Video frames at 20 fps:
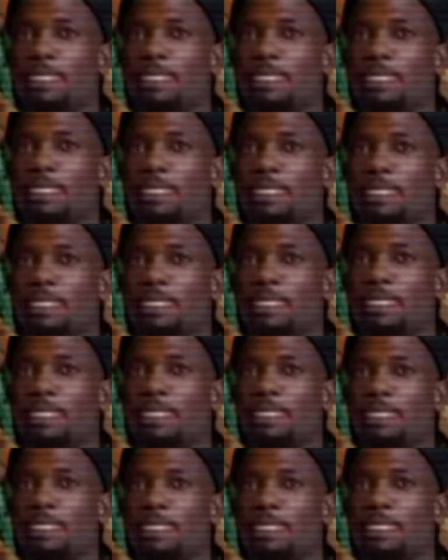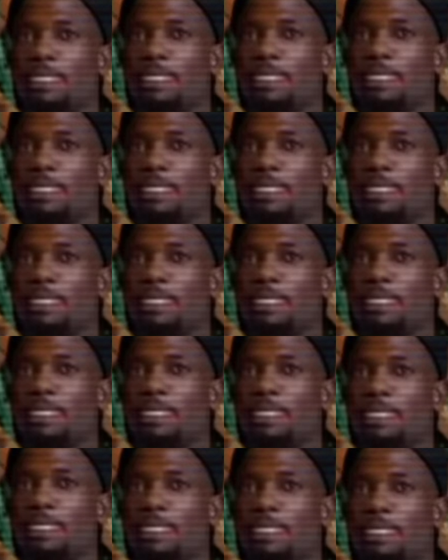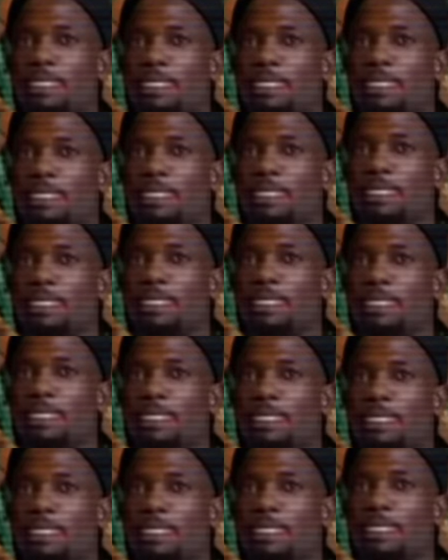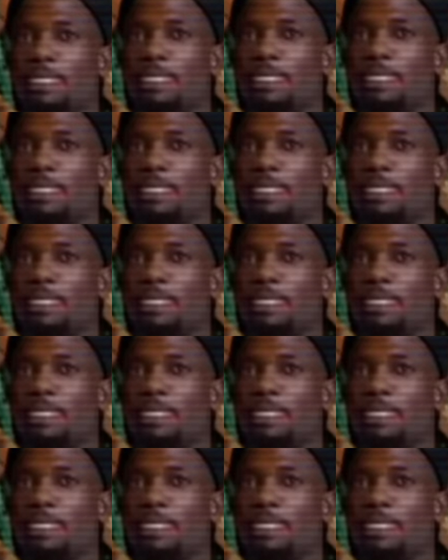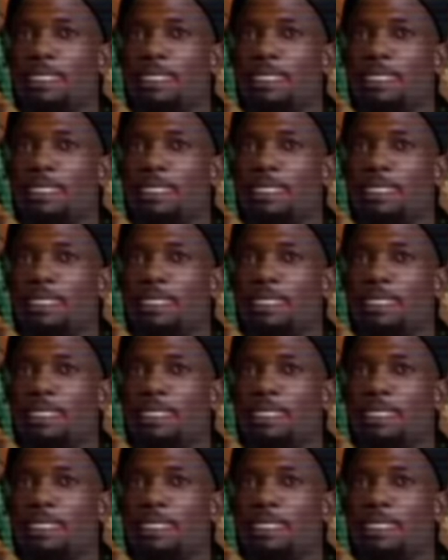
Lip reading: (not speaking)